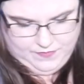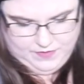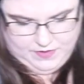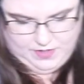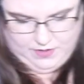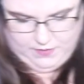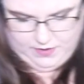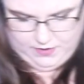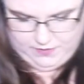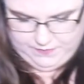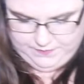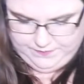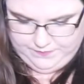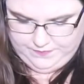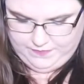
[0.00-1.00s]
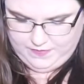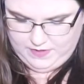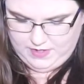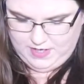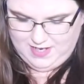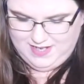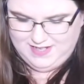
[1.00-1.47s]
There we go.
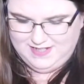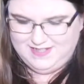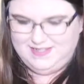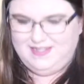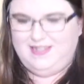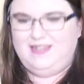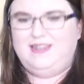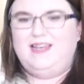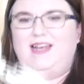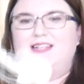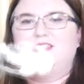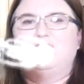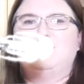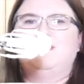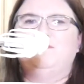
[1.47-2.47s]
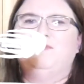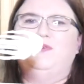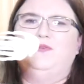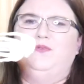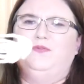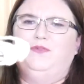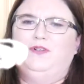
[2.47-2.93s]
See, that's just
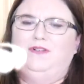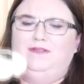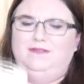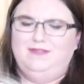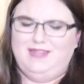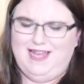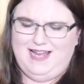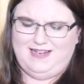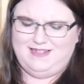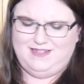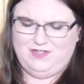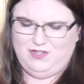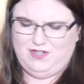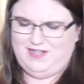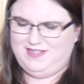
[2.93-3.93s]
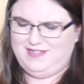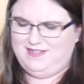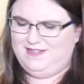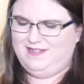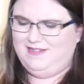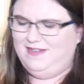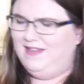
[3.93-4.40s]
beautiful. That's
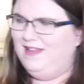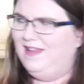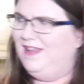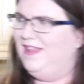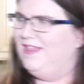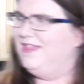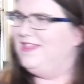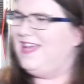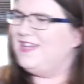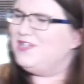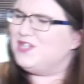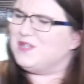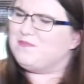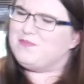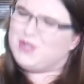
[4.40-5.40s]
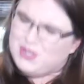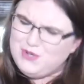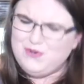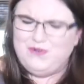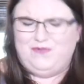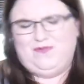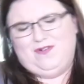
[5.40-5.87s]
just, that's just
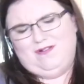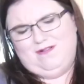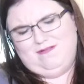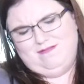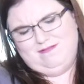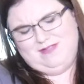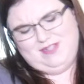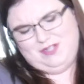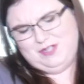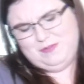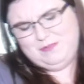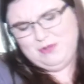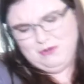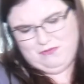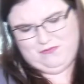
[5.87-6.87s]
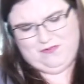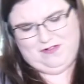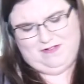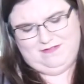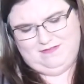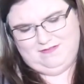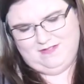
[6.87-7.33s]
beautiful. That's just beautiful.
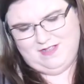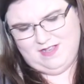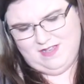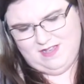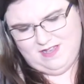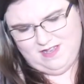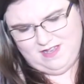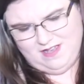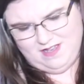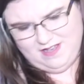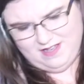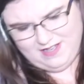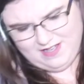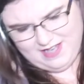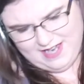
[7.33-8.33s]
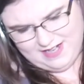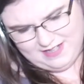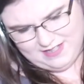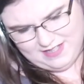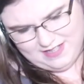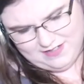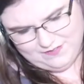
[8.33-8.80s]
Gotta
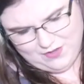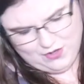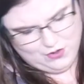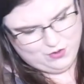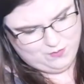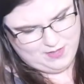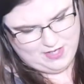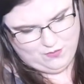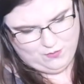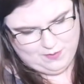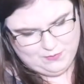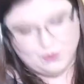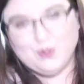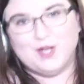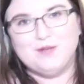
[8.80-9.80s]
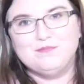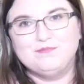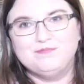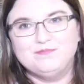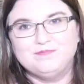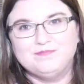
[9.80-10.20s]
love homemade whipped cream.